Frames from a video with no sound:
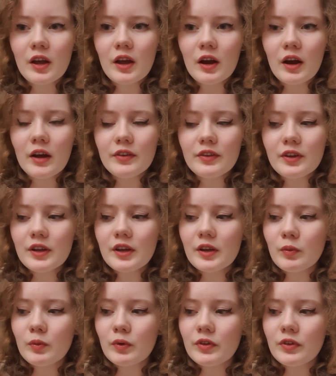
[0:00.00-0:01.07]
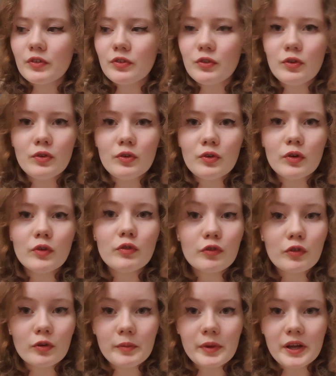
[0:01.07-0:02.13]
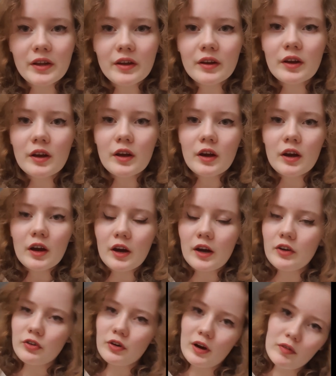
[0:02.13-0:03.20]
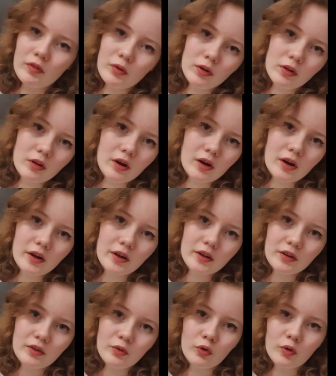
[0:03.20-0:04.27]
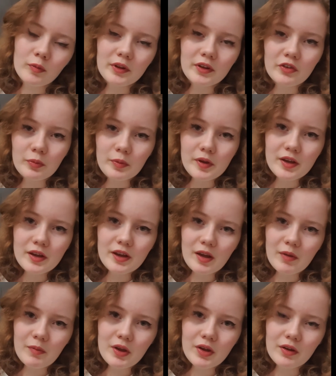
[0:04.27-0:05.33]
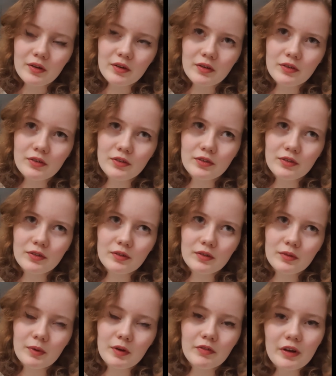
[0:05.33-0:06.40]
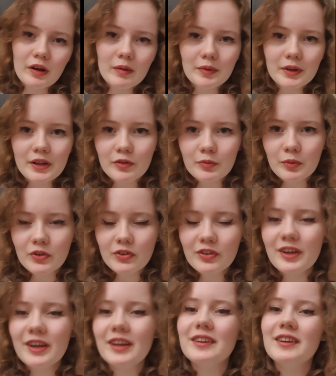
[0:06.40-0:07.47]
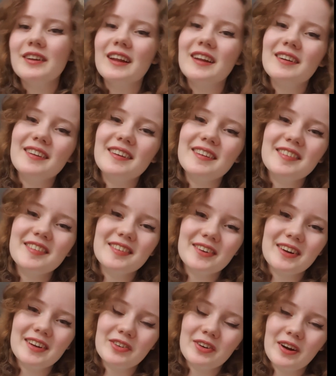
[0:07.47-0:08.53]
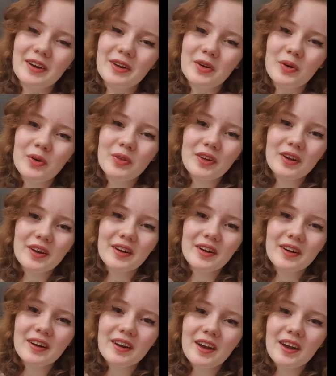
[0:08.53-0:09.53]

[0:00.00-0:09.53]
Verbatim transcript: I think it was good for me I travel a lot, normally speaking, because my family is mostly in the Netherlands, so I try to go there.